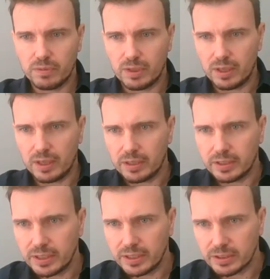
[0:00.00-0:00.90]

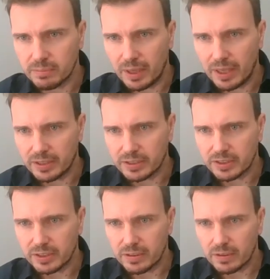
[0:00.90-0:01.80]
D is
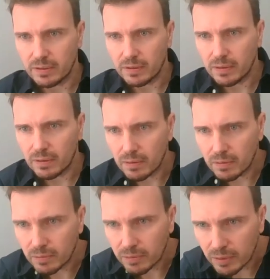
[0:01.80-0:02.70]
minus
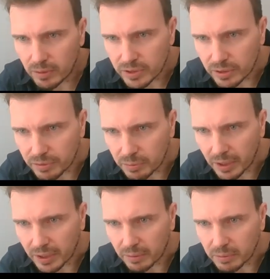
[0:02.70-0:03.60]
4, so if you
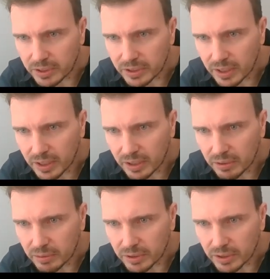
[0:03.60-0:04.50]
make a mistake,
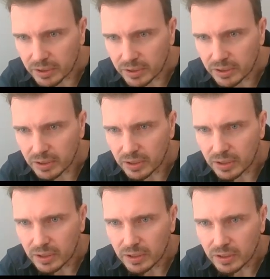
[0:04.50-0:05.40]
we just
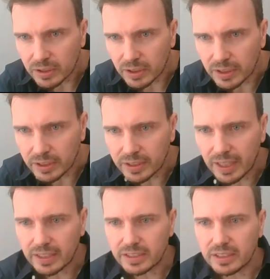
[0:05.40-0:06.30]
delete
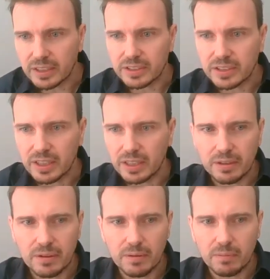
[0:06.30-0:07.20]
that and
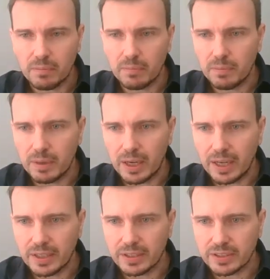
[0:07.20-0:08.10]
say
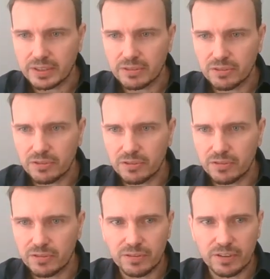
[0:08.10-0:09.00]
minus
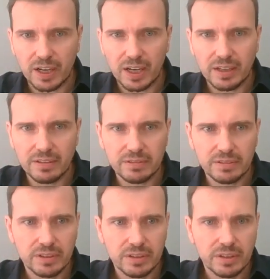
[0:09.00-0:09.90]
5
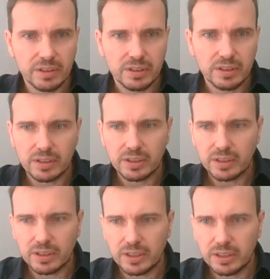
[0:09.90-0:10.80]

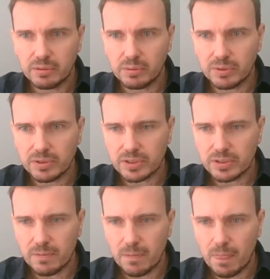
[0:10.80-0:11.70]
equals,